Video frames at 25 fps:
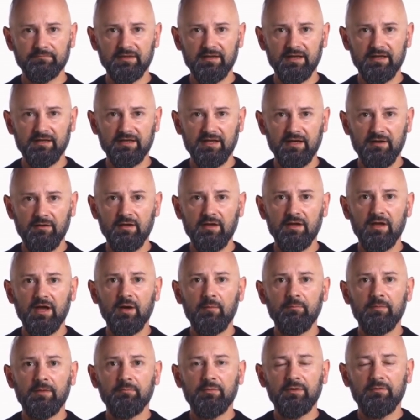Another
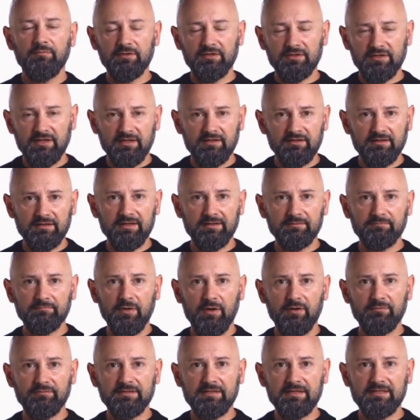common provision
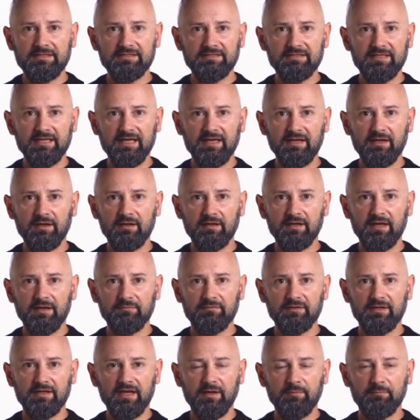involves the sale
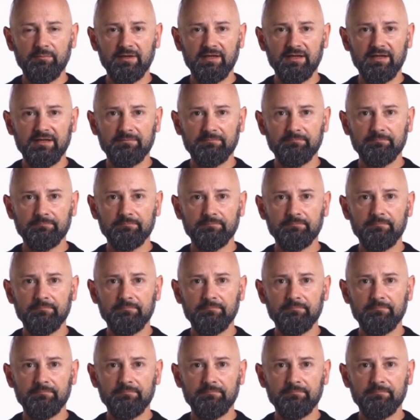of the company.